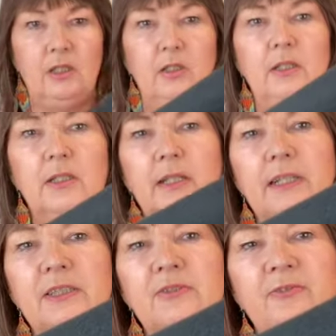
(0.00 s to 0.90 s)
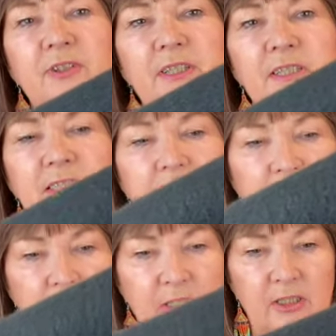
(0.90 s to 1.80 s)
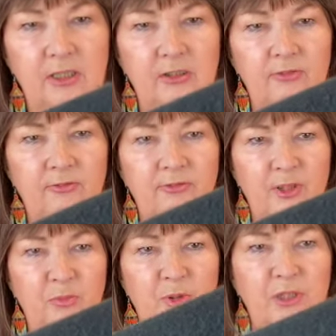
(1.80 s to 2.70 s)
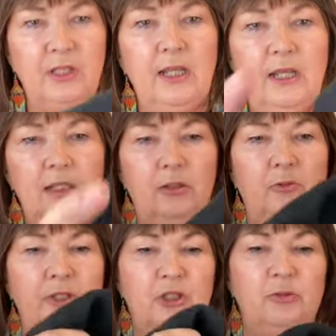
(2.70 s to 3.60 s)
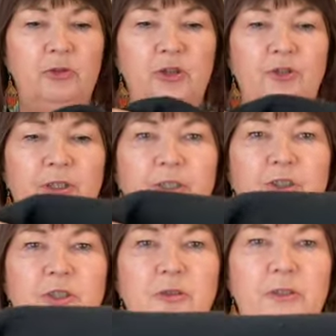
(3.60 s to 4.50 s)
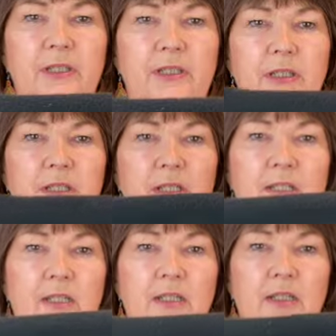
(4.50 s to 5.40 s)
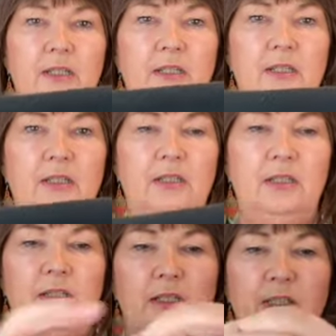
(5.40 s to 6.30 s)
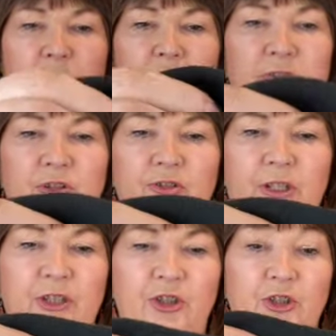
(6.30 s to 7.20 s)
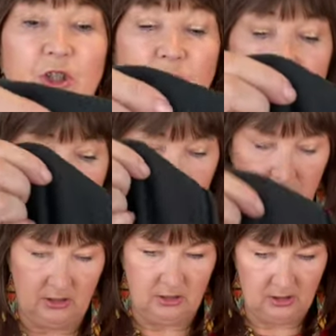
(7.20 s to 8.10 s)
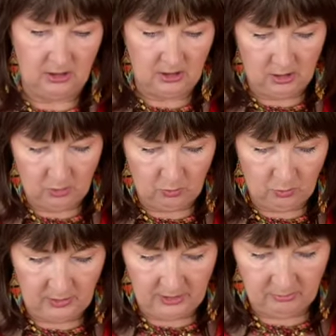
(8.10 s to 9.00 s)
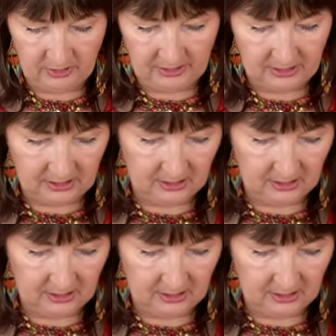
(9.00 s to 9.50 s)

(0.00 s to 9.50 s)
Nice fleecy fabric with some stretch to it. Nice bit of stretch, so that will make